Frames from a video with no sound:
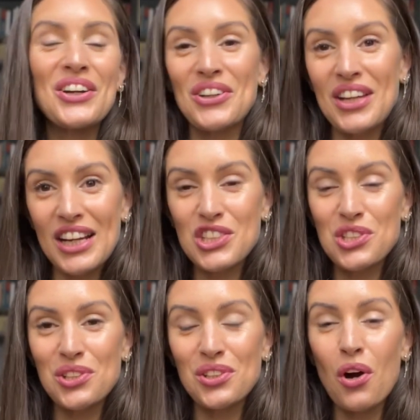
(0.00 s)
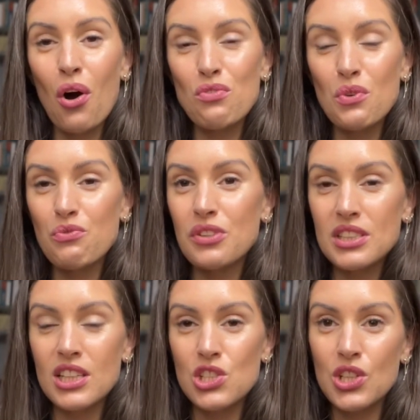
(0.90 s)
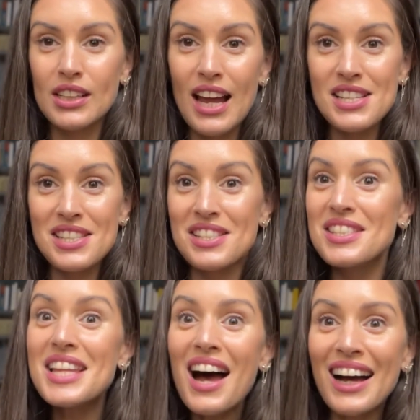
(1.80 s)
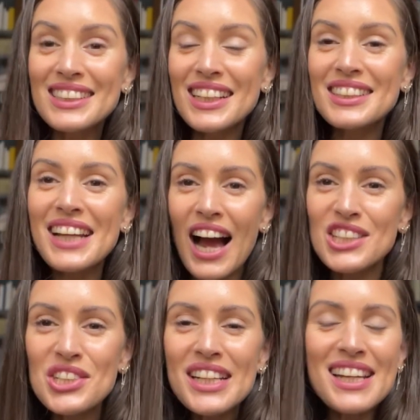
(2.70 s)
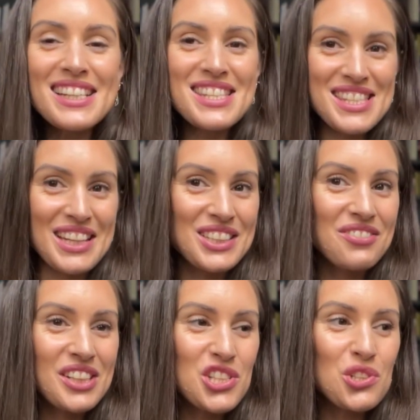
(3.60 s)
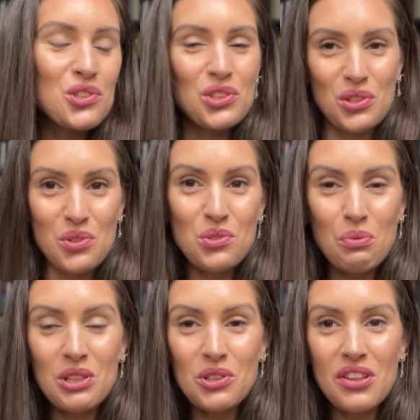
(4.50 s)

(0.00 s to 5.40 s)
collection of vintage glasses that they actually incentivize you to use when you're